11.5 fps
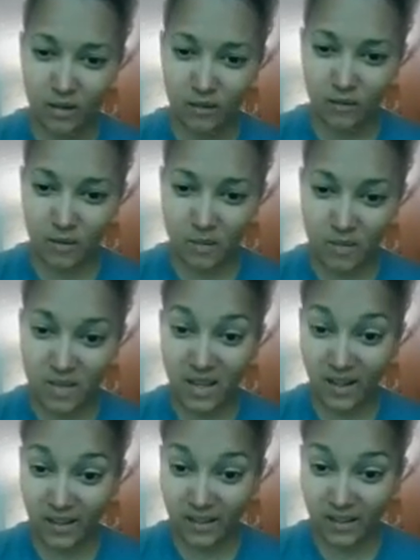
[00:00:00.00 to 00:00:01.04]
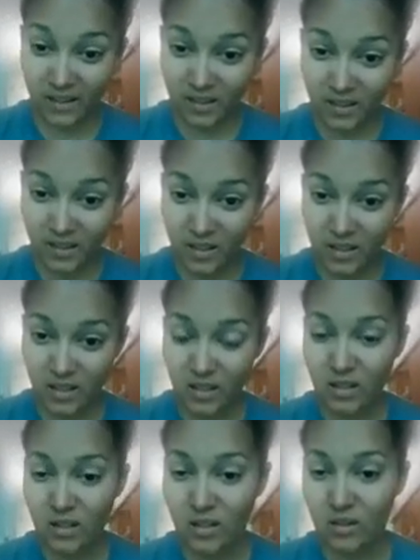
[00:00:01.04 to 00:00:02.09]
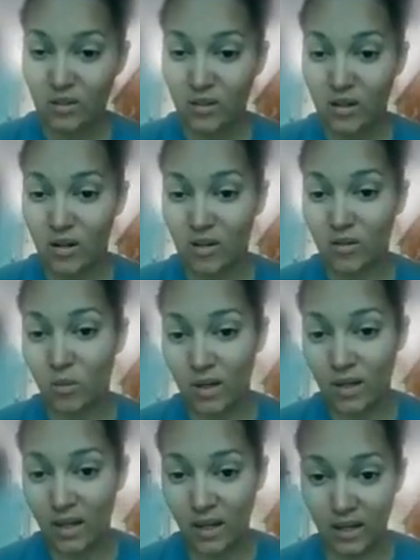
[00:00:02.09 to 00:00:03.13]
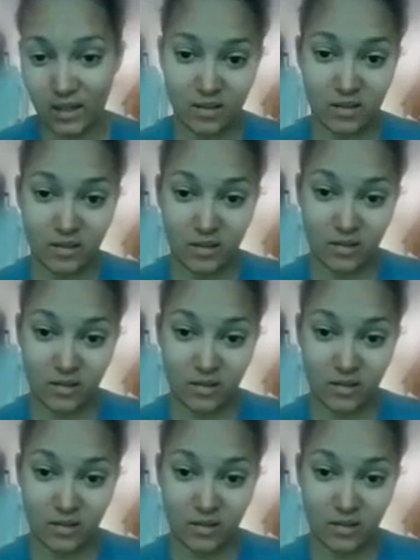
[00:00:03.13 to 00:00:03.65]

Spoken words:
From there, on the one hand,